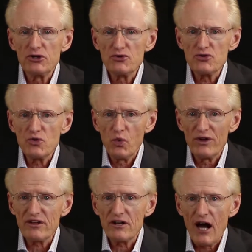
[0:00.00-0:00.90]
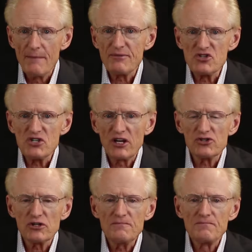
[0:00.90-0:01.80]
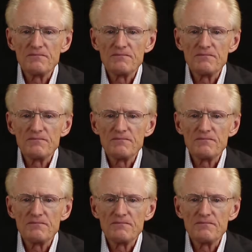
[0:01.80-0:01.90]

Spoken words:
use with compensation.